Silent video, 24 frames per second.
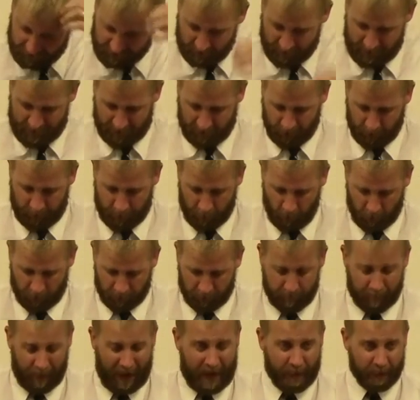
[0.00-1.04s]
It's going to be a little bit more
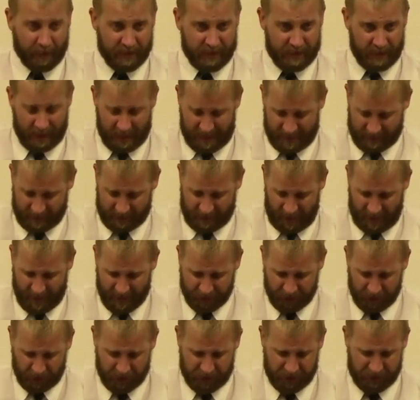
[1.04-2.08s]
of a Bible study tonight,
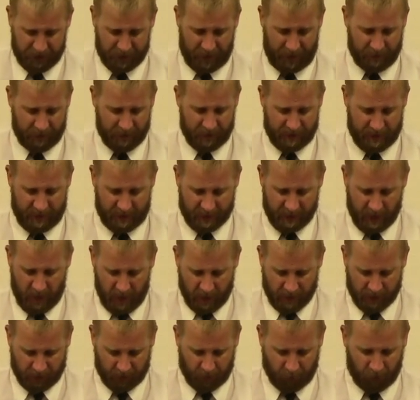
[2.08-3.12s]
Judges chapter 6.
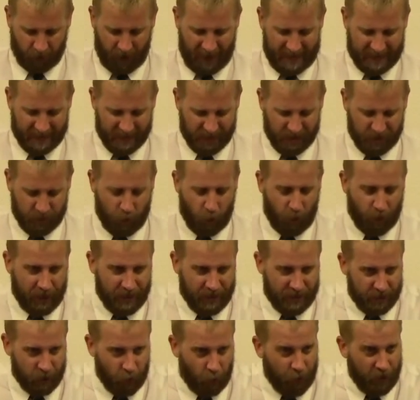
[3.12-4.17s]
It's a great story,
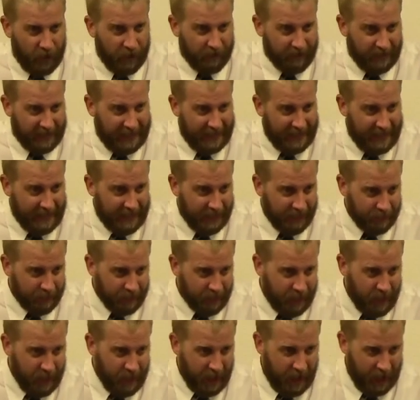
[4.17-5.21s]
a story of Gideon.
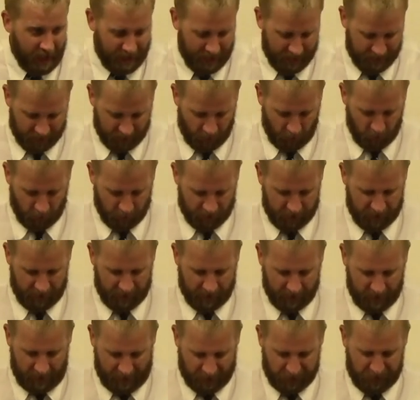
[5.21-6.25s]
And this goes
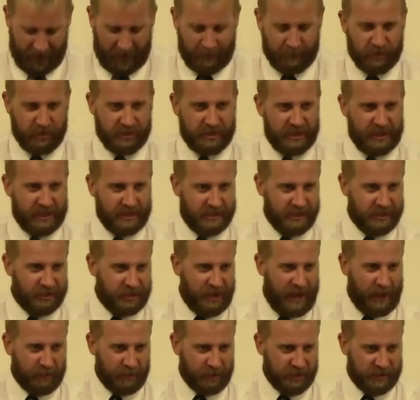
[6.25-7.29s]
in, in chapter 6 and
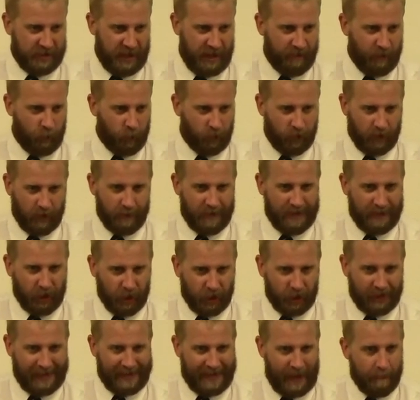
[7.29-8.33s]
chapter 7. We're going to be
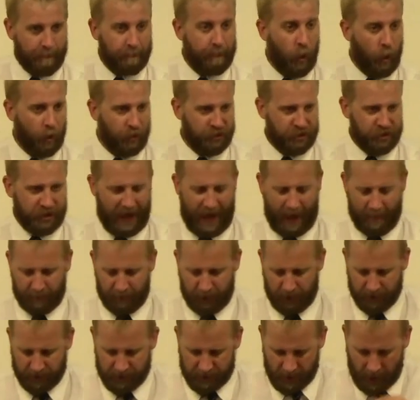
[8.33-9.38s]
looking at both
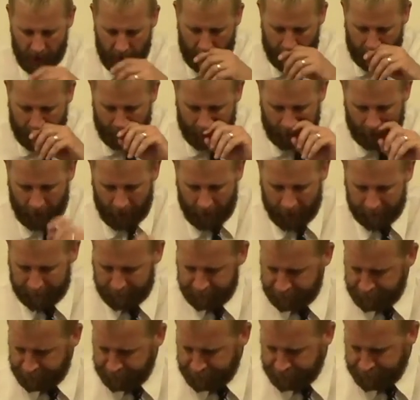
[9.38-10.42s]
chapters.
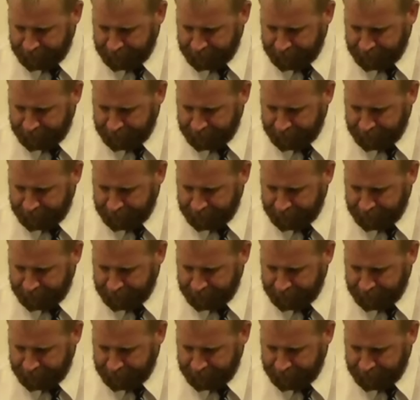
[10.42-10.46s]
Um,